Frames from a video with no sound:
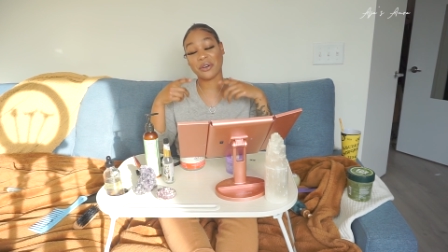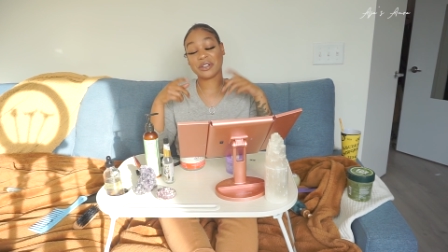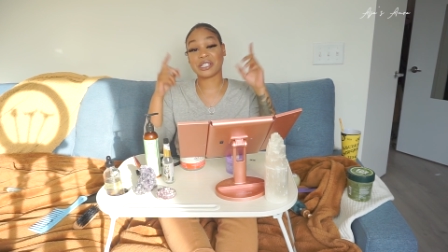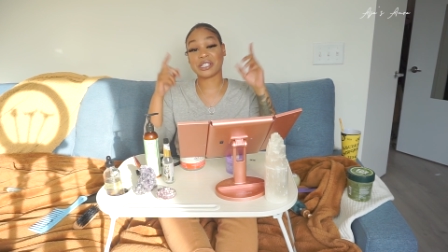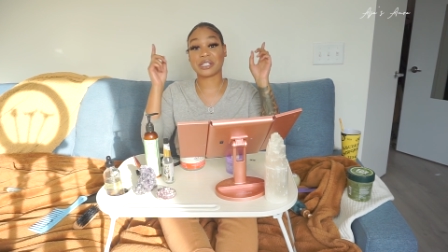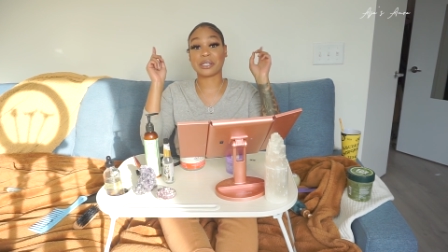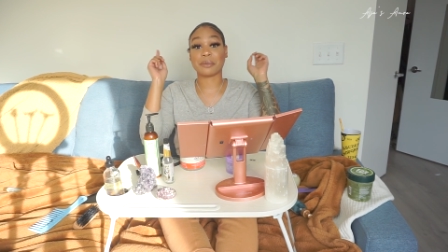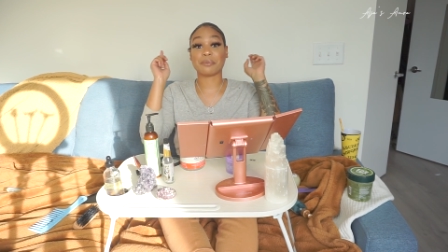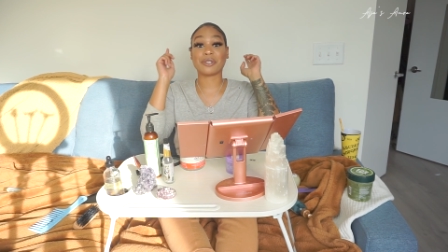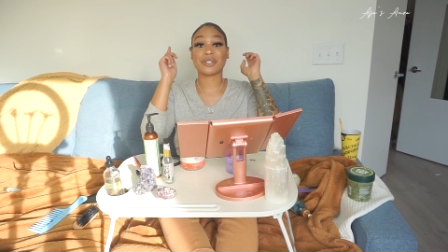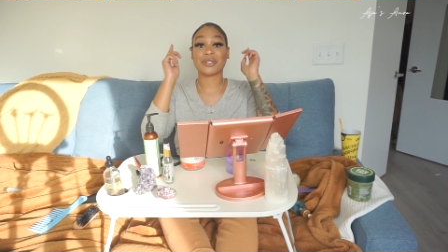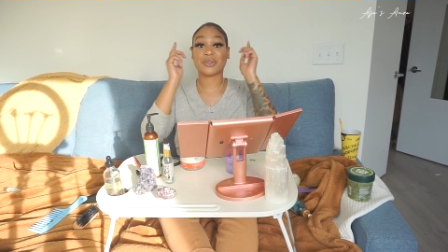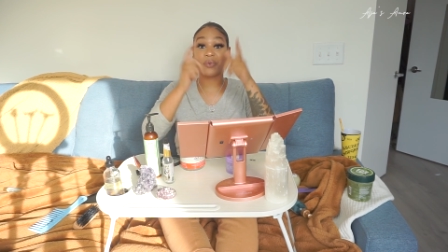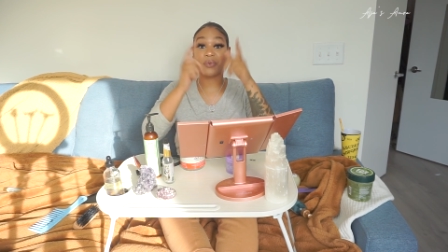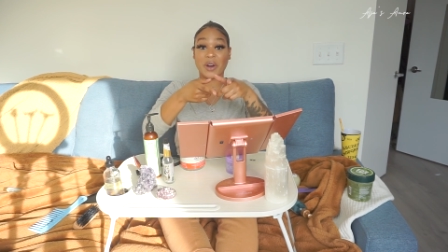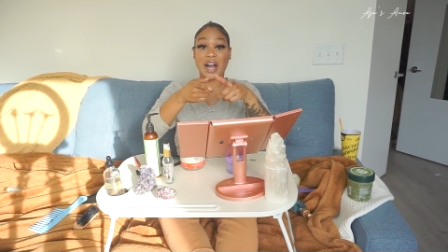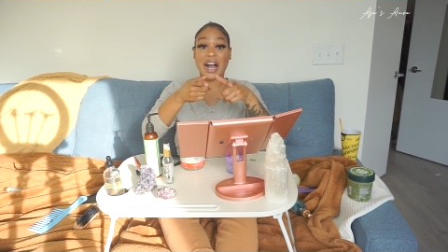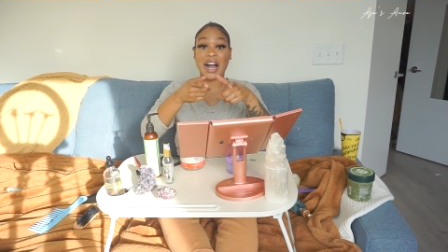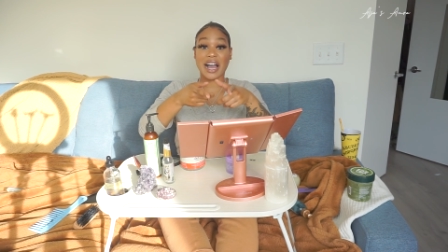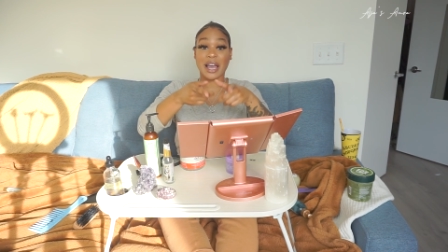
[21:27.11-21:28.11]

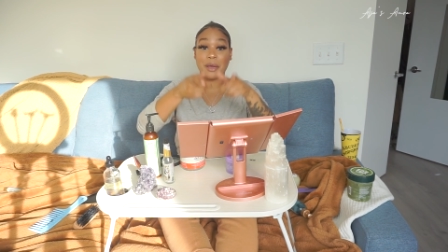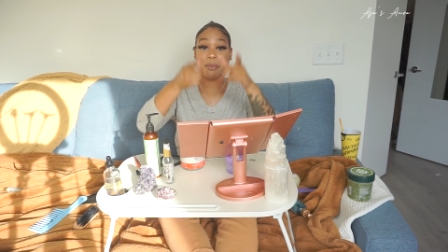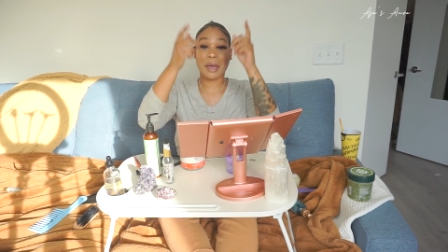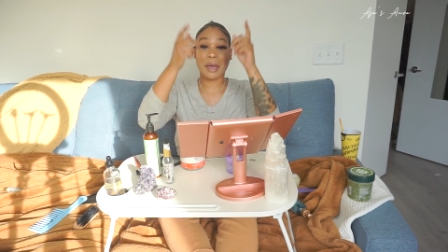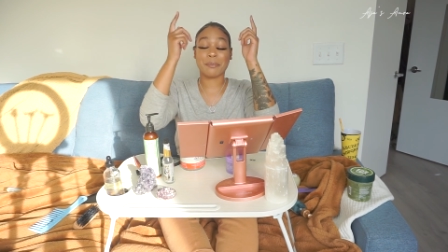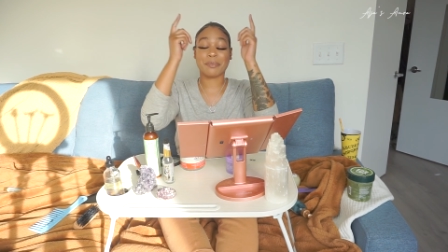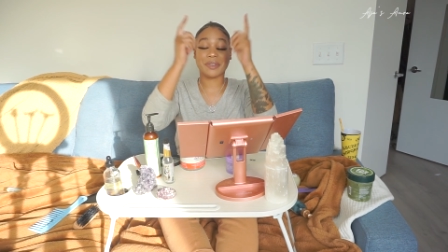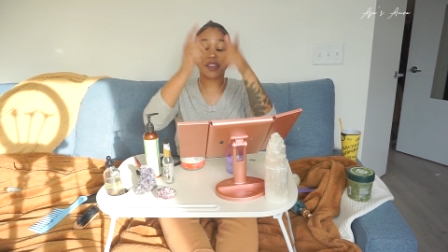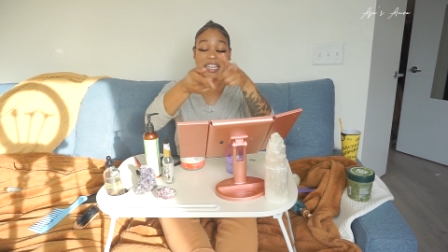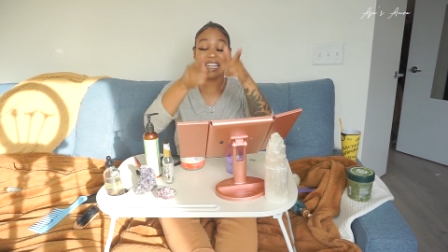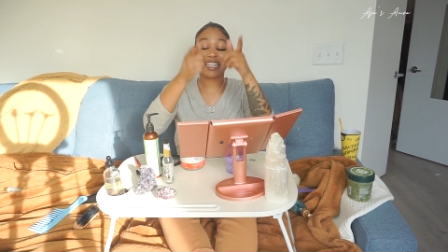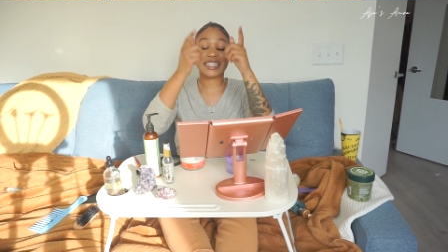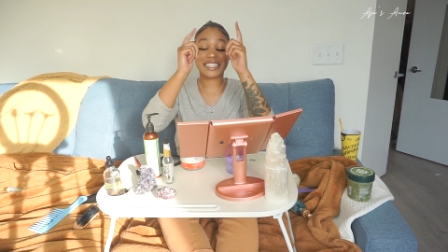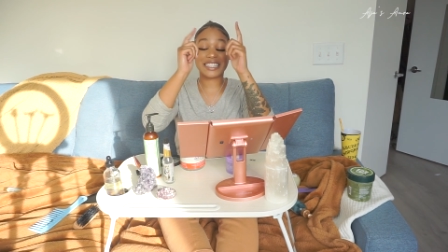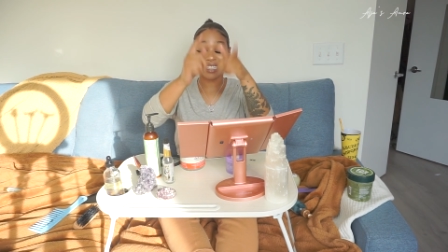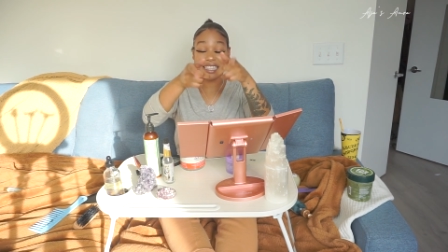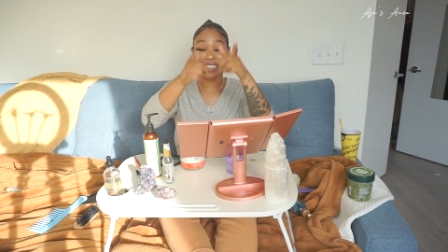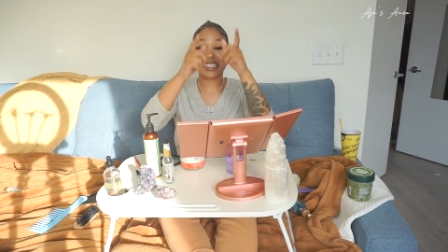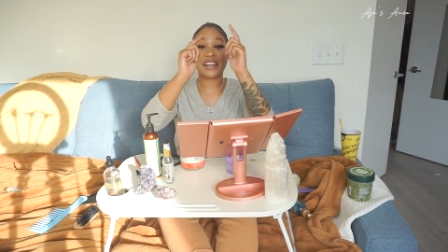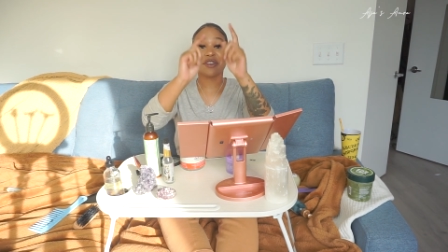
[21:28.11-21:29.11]
subscribe, and please
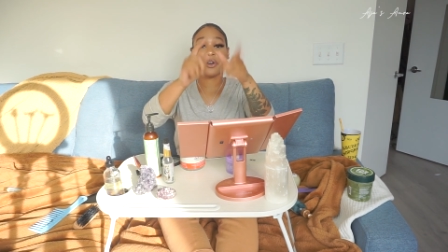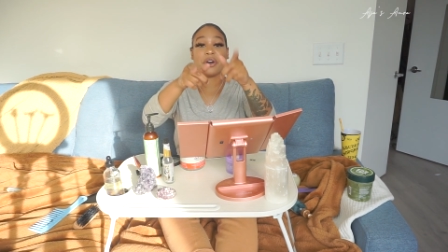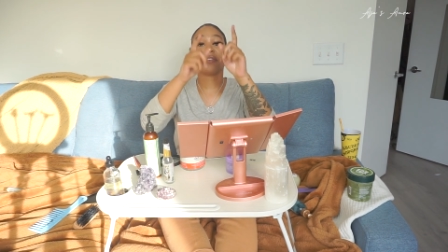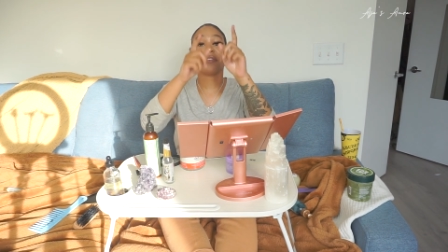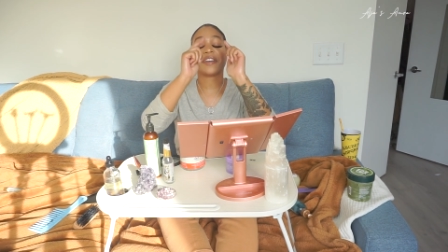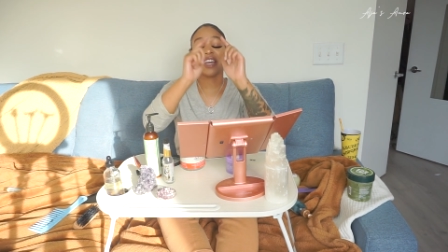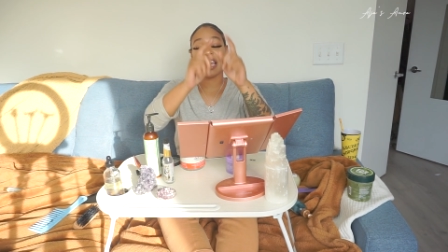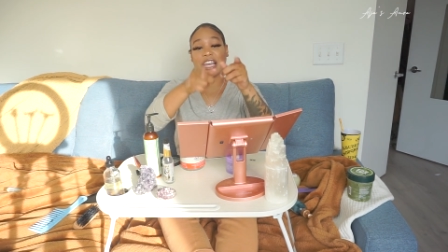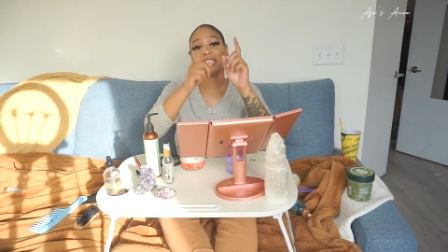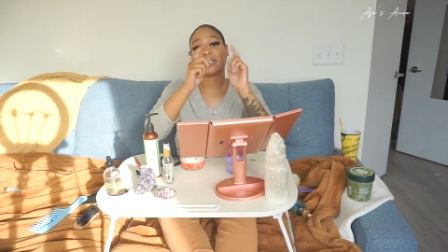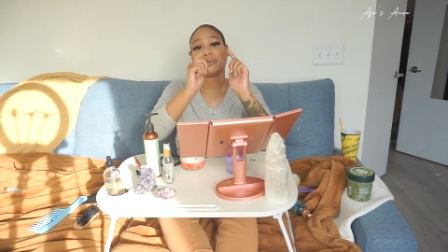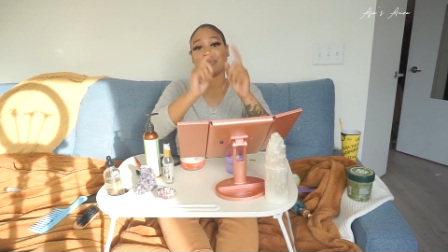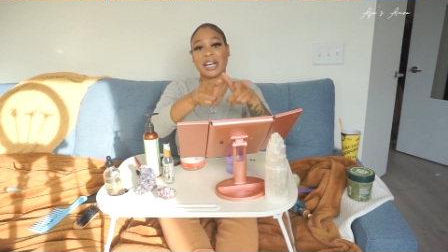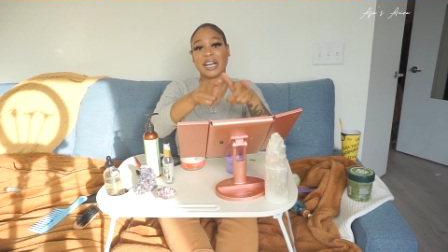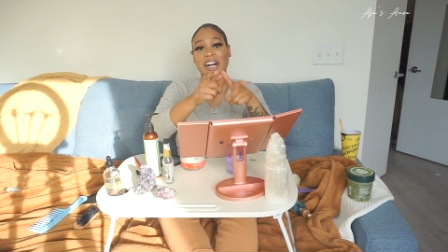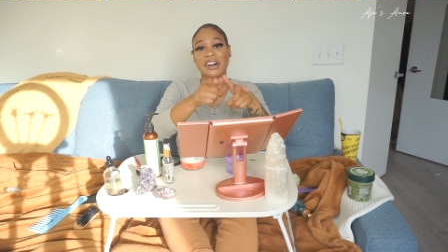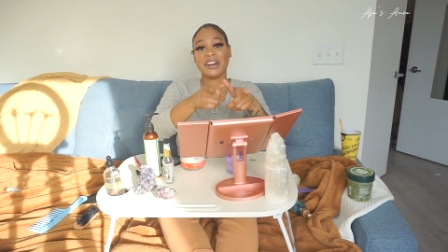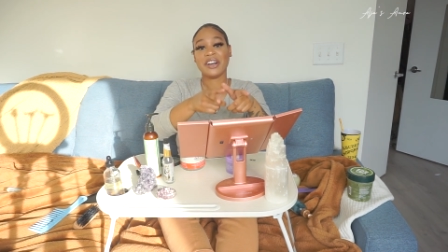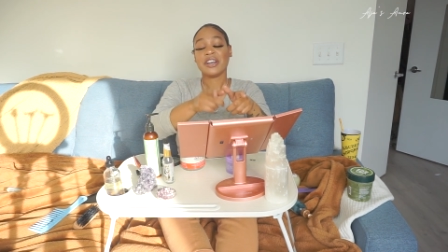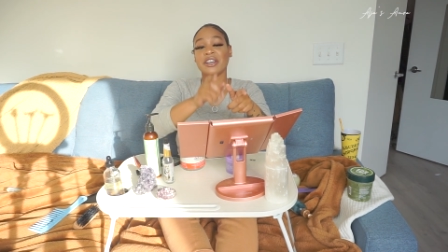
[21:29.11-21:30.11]
click that notification
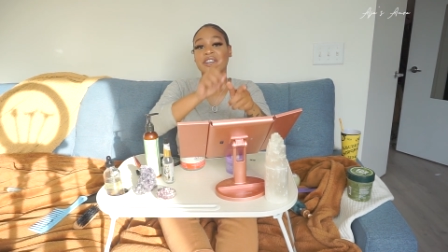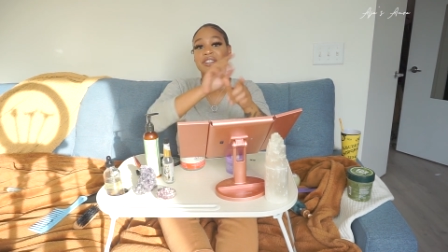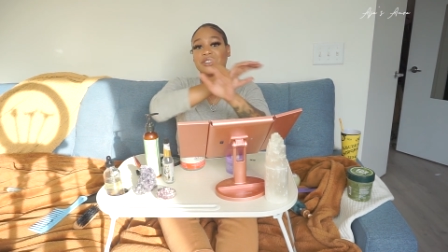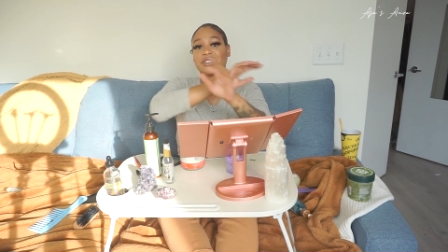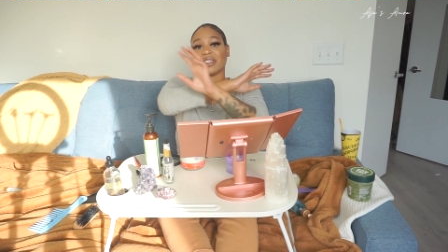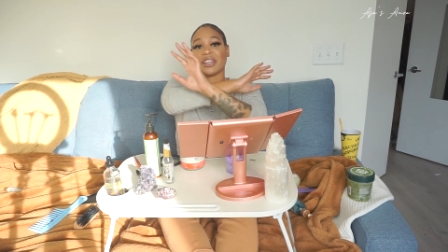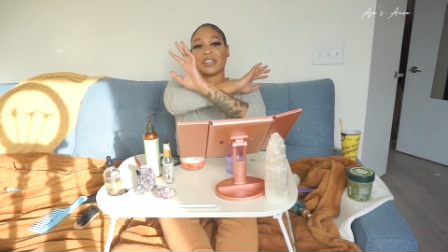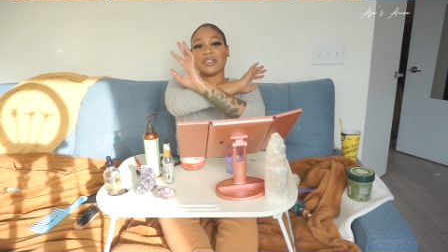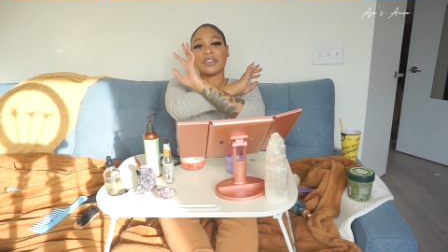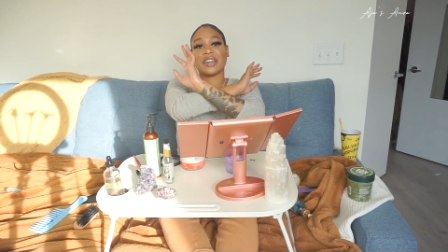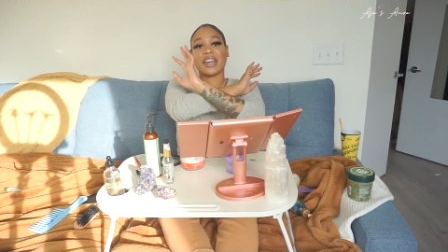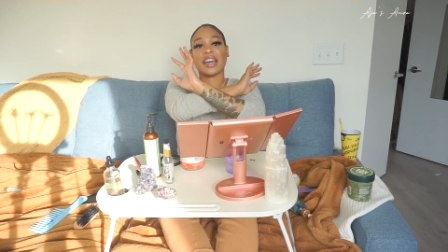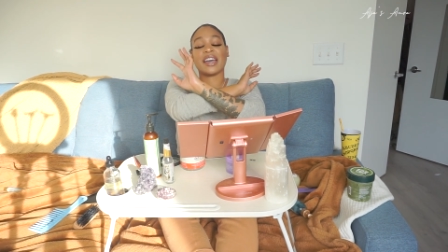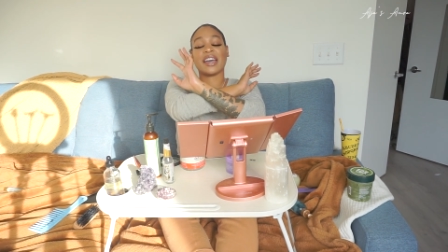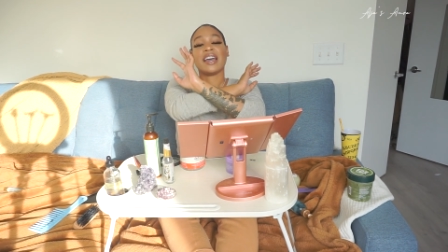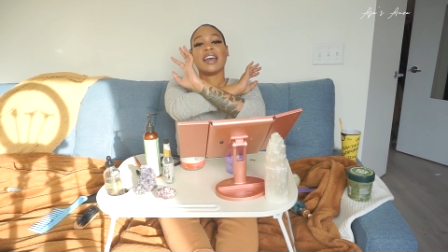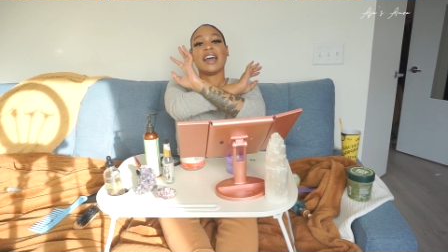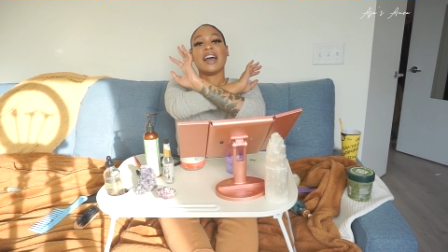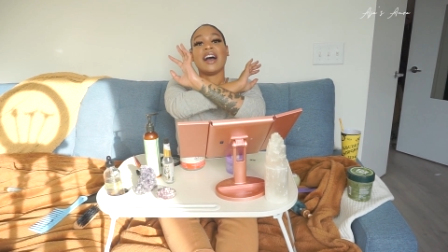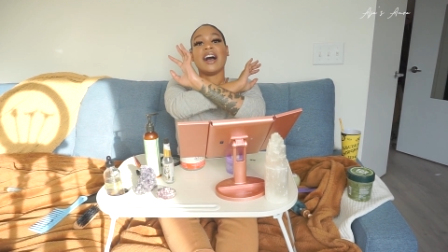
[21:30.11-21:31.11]
bell so that you
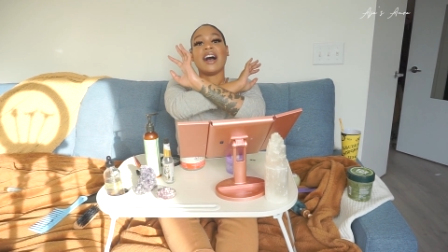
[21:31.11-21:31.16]
get